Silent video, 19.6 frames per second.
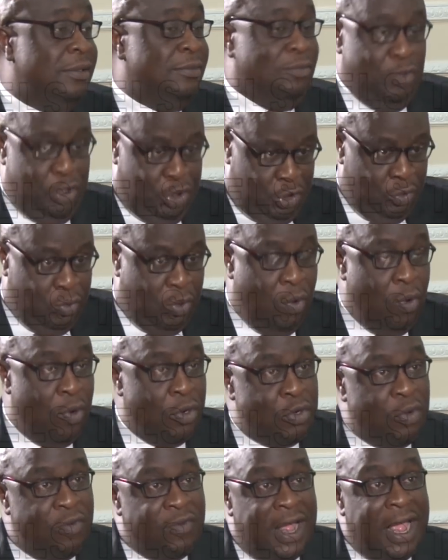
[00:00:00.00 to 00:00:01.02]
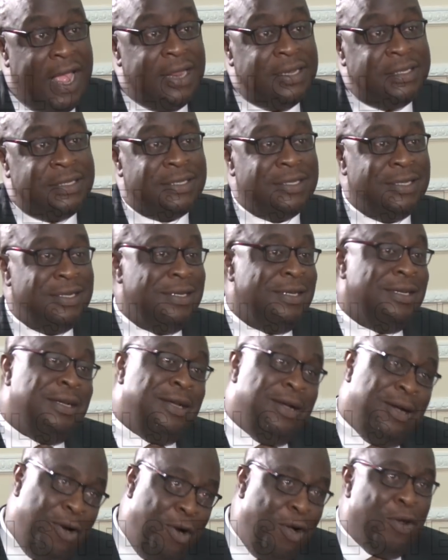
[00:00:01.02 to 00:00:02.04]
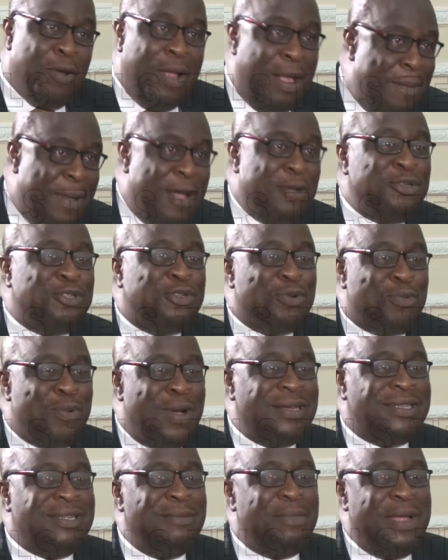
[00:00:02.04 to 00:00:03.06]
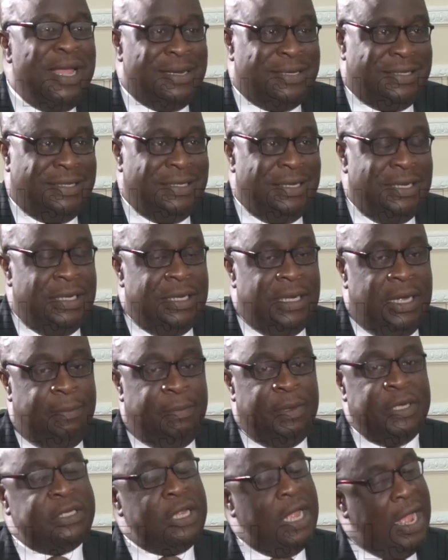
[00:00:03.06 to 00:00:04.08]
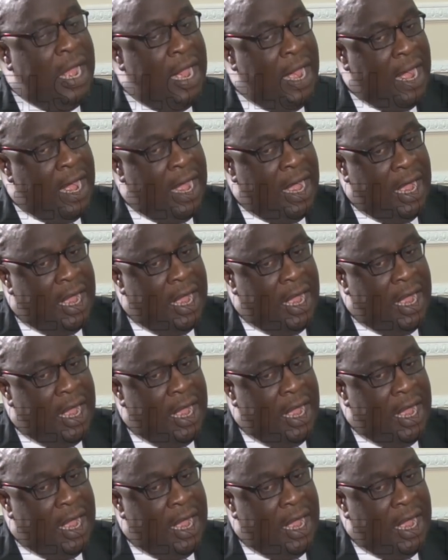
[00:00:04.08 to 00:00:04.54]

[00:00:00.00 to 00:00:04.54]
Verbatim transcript: which you called overheads, all amount to quite a bit. But